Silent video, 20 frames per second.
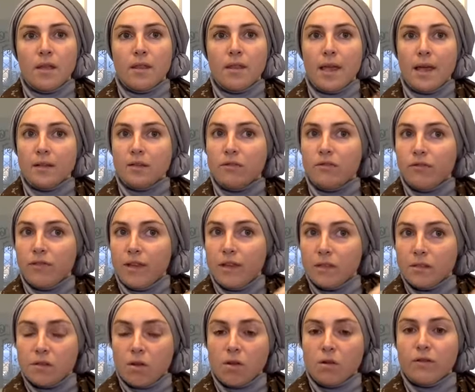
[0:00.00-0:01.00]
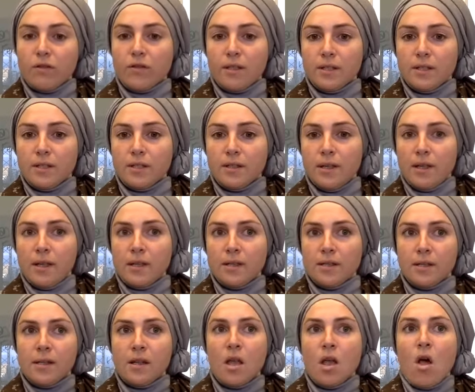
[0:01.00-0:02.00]
they had to face all of these
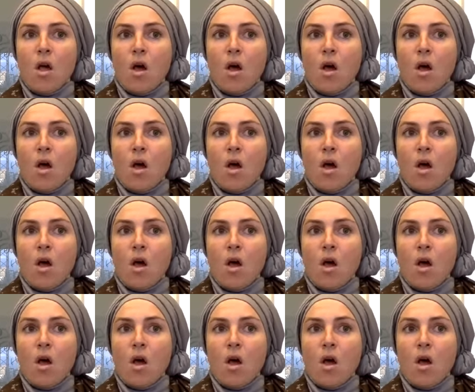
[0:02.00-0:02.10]
things and